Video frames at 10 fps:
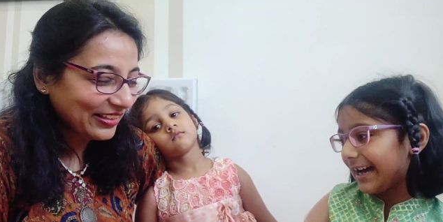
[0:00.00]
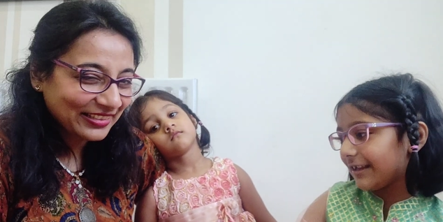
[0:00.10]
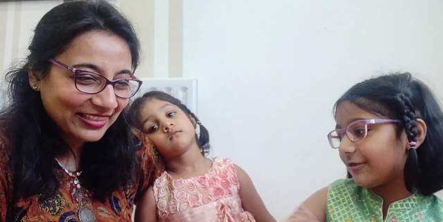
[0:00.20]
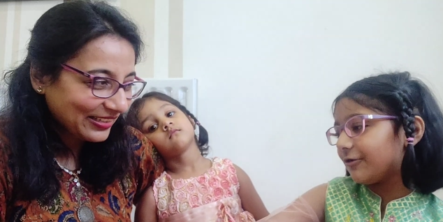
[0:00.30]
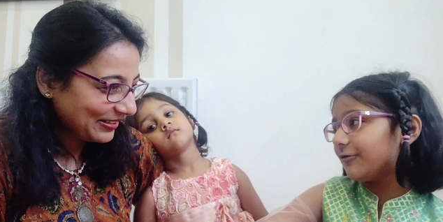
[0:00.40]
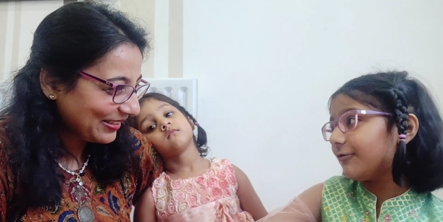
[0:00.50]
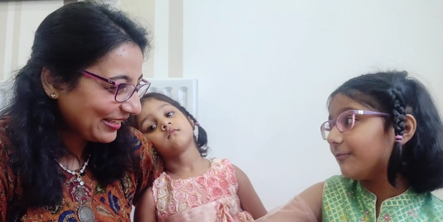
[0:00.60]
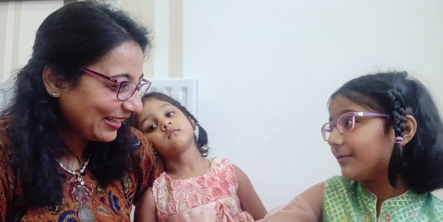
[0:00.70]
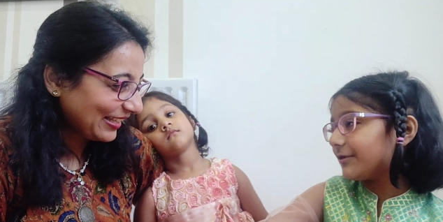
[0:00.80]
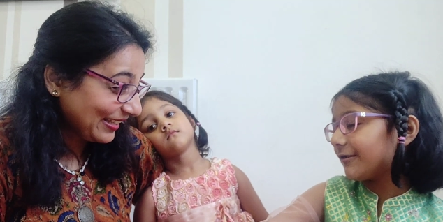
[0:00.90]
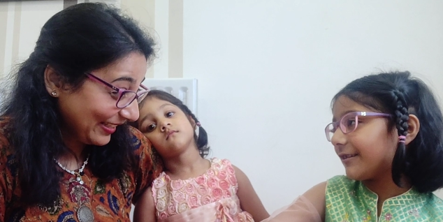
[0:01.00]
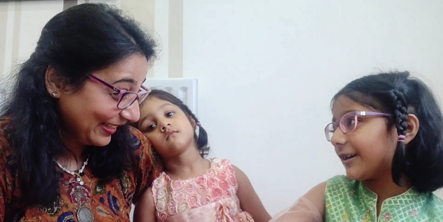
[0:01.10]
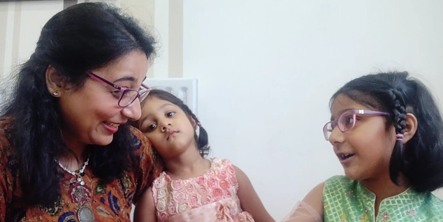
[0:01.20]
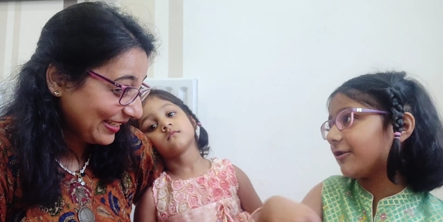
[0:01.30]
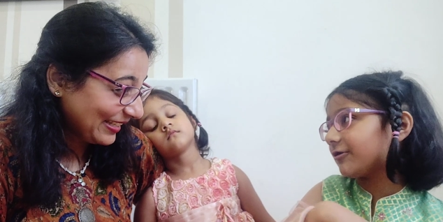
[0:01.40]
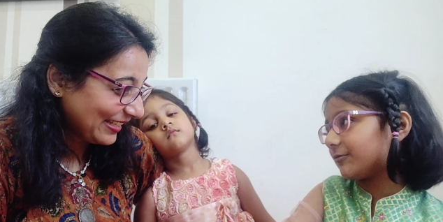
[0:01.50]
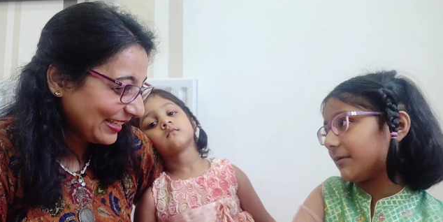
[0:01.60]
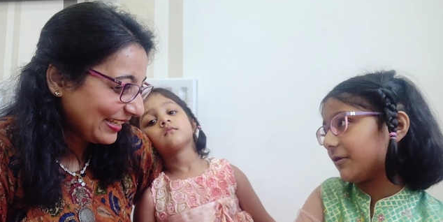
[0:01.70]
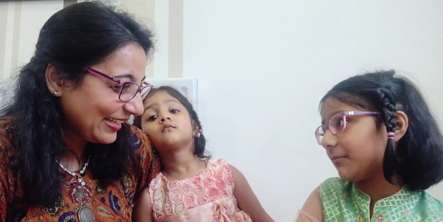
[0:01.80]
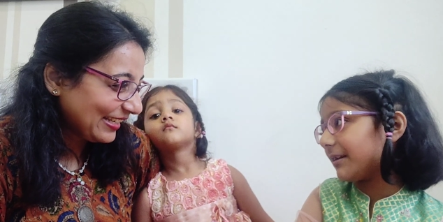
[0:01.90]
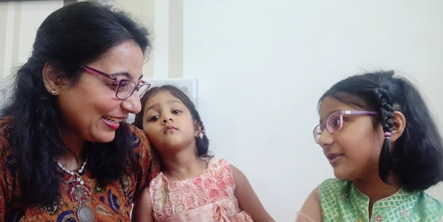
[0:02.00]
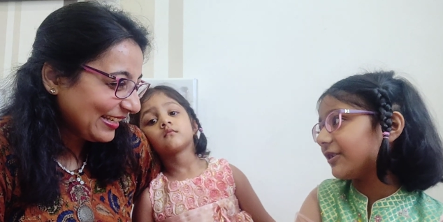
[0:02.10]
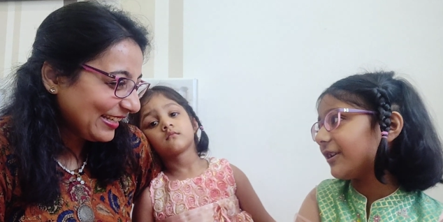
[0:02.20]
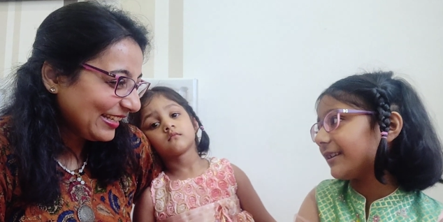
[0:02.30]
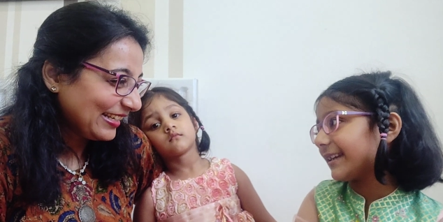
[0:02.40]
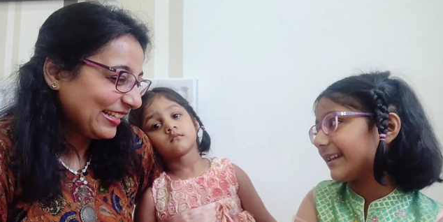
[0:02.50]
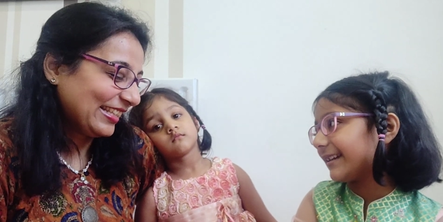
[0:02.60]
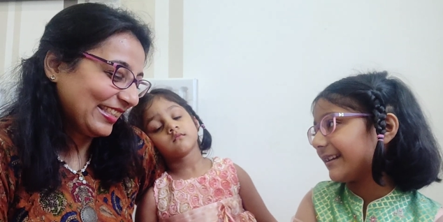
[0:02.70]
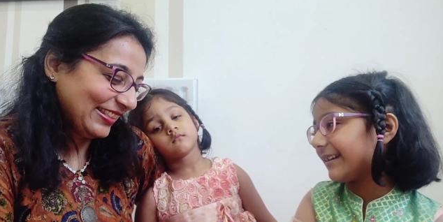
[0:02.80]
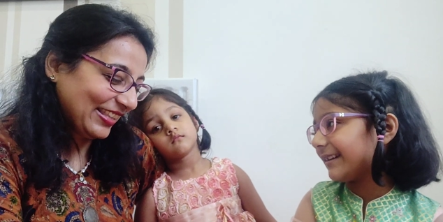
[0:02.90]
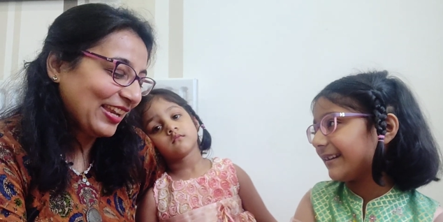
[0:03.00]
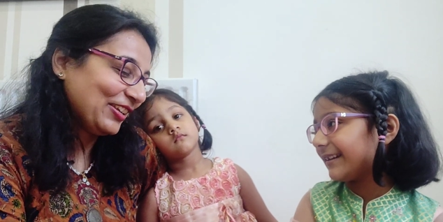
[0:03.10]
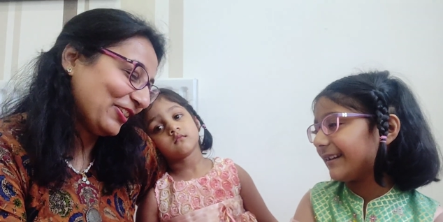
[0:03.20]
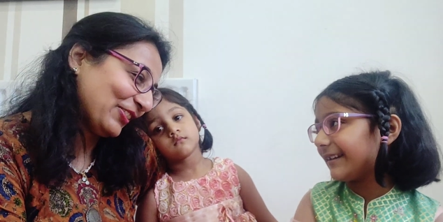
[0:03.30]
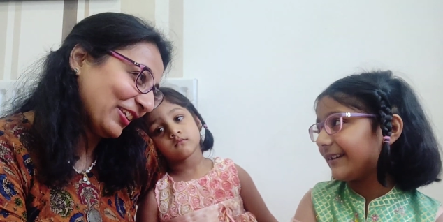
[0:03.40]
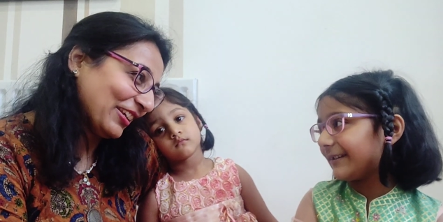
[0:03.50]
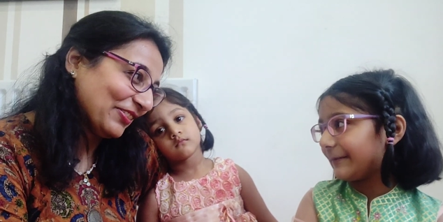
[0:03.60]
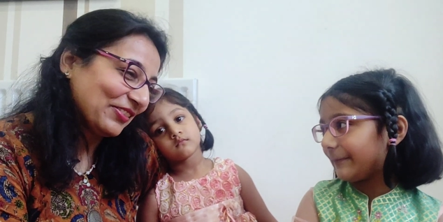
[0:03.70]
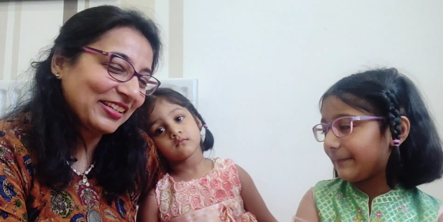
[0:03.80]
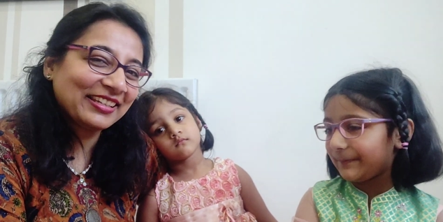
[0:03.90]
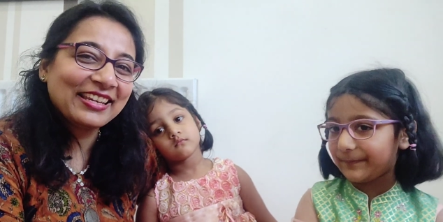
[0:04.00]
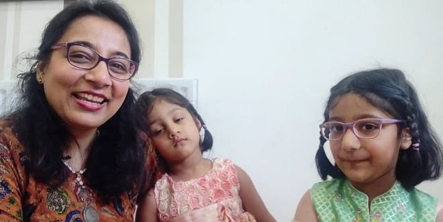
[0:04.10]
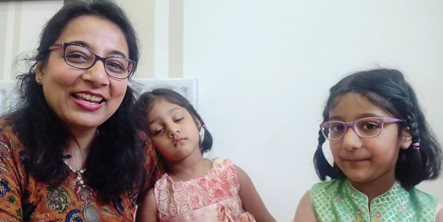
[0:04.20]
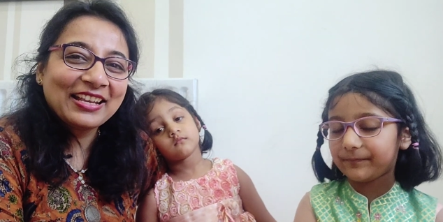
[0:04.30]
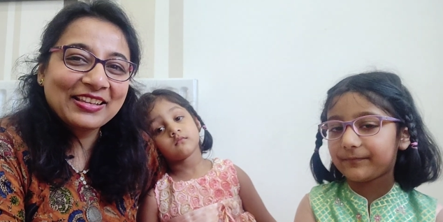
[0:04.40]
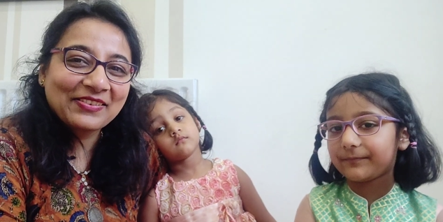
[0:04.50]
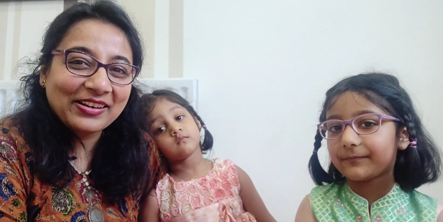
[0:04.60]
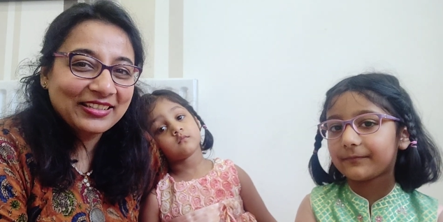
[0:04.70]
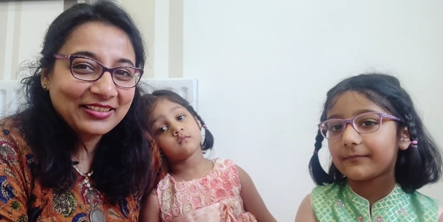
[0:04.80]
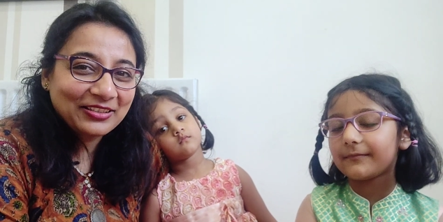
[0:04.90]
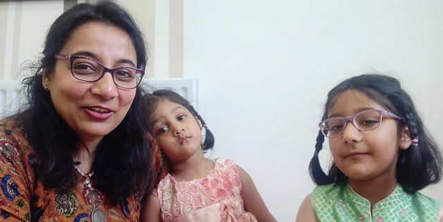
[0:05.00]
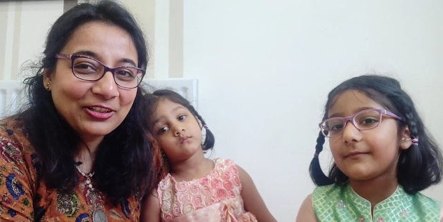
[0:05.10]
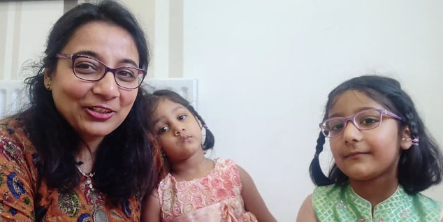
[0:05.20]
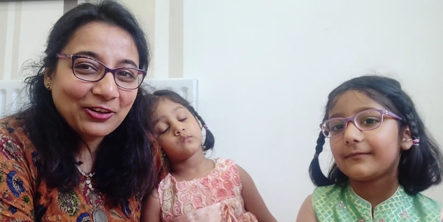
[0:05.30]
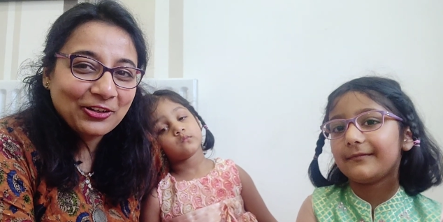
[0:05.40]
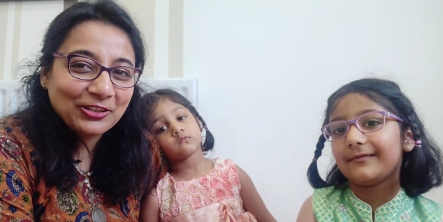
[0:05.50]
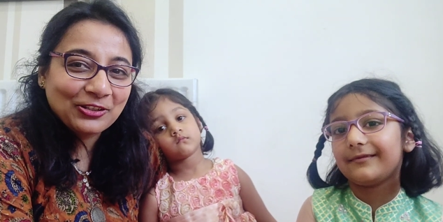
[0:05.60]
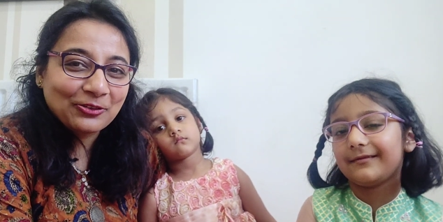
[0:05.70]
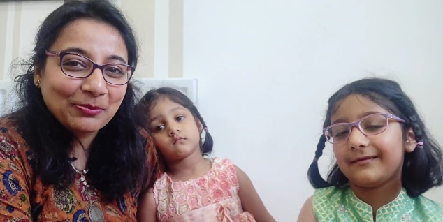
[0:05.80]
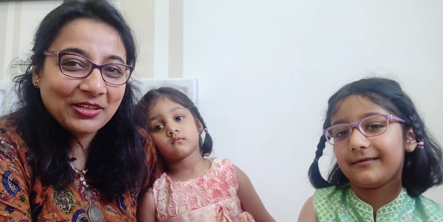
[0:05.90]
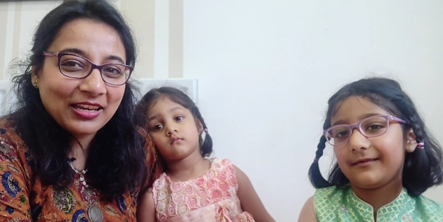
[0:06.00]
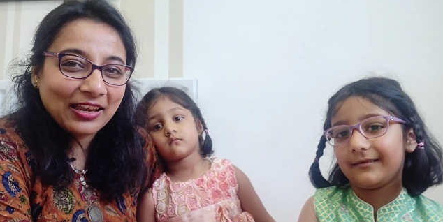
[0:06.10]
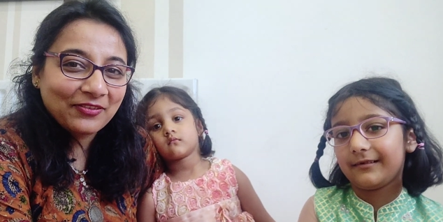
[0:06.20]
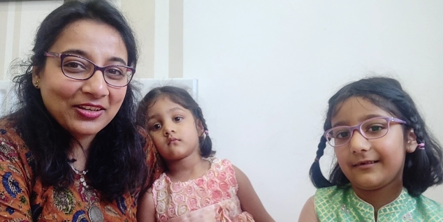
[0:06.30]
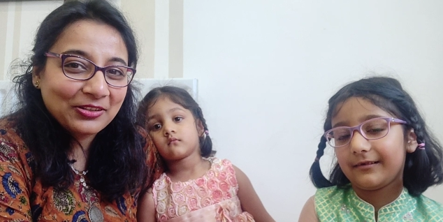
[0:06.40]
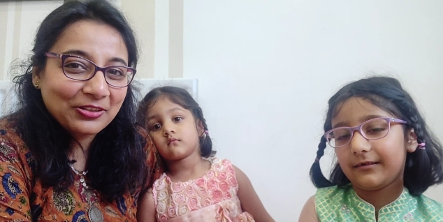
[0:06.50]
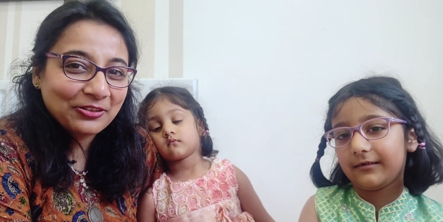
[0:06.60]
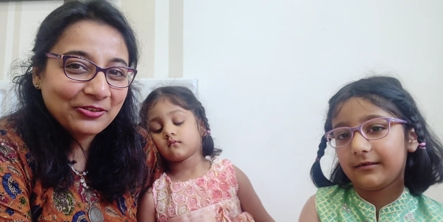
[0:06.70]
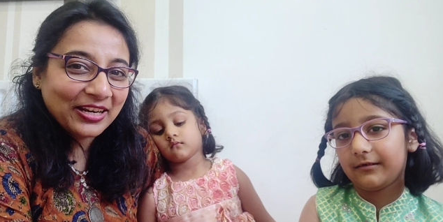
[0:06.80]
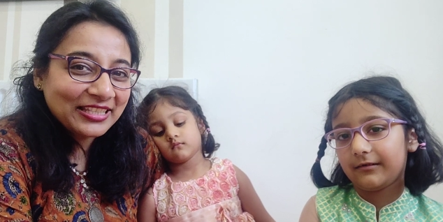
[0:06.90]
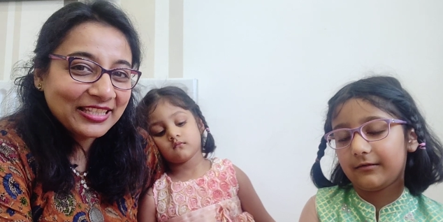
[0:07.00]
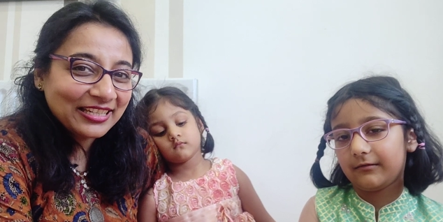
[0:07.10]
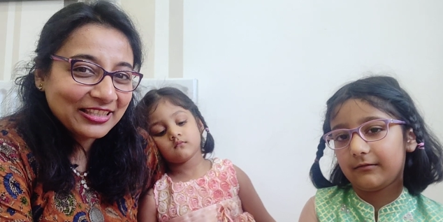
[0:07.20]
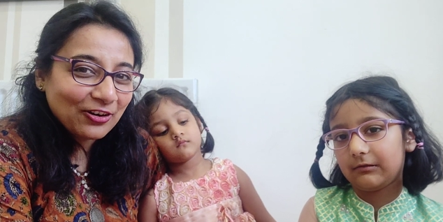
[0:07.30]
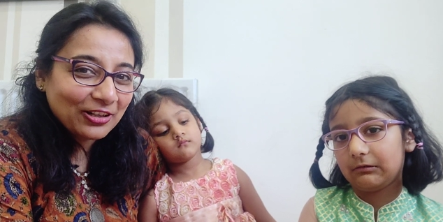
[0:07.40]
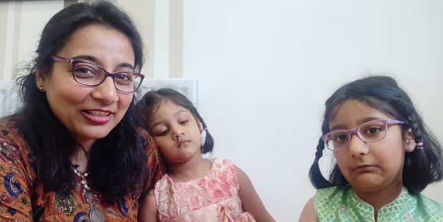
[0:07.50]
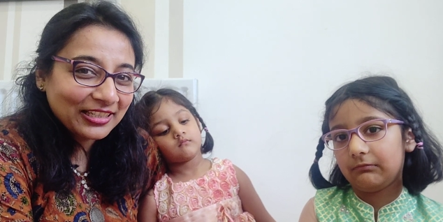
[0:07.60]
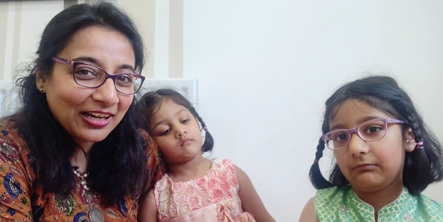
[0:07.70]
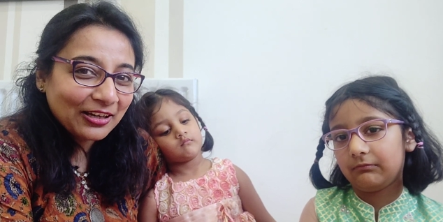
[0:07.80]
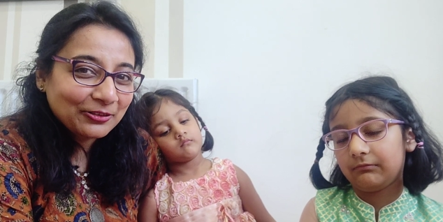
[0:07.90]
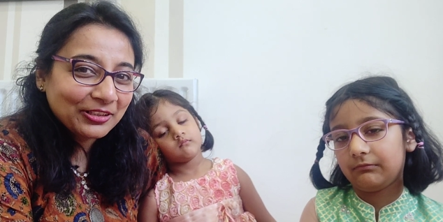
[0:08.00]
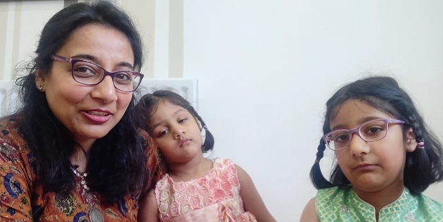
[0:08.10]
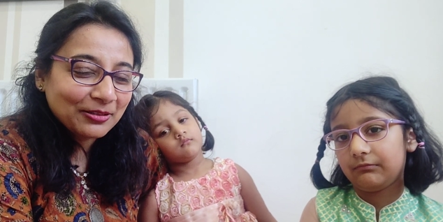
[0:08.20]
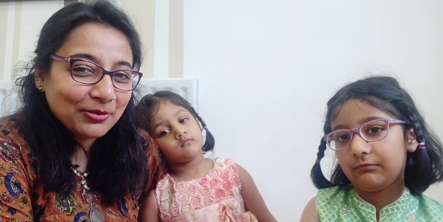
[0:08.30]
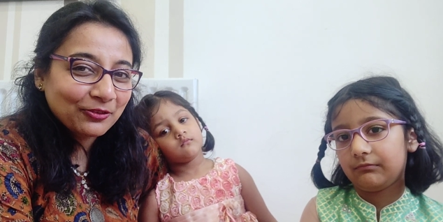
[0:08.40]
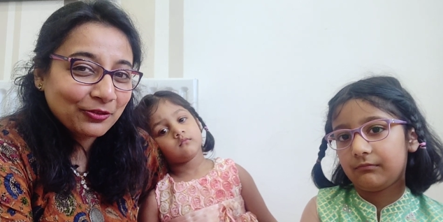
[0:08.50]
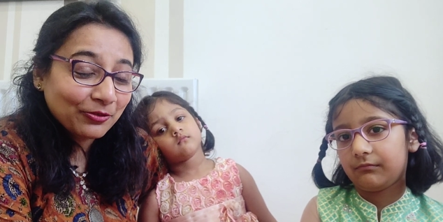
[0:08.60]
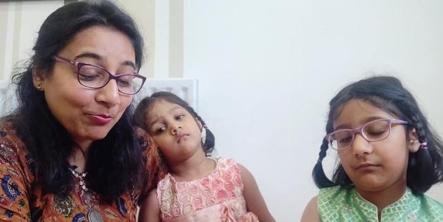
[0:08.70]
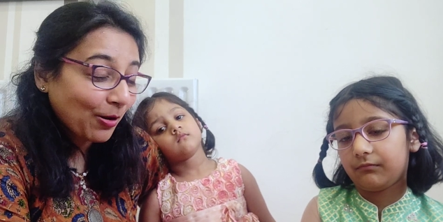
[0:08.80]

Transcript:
Speaker 1: Oh. And you, because you encouraged me on my journey.
Speaker 2: Thank you, Saanvi. The credit is all yours to be having, you know, writing it all down in terms of